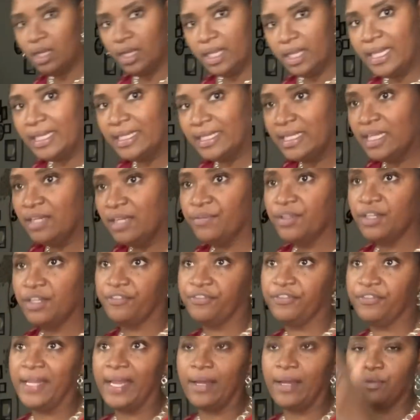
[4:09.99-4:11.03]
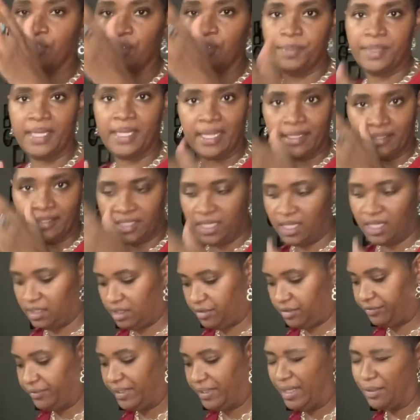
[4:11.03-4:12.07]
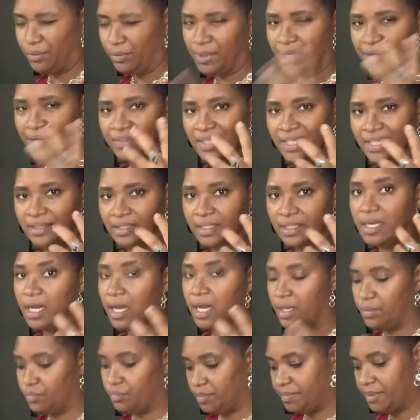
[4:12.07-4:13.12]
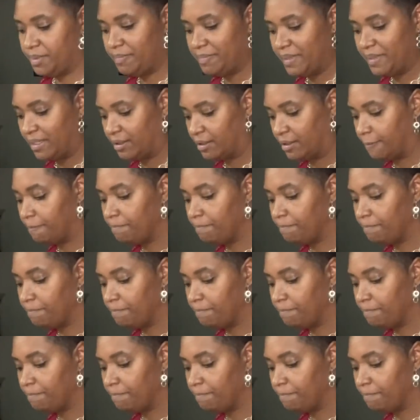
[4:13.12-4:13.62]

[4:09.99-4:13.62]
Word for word: and even a flounder, but I'd cut the flounder. I think the cod would be better.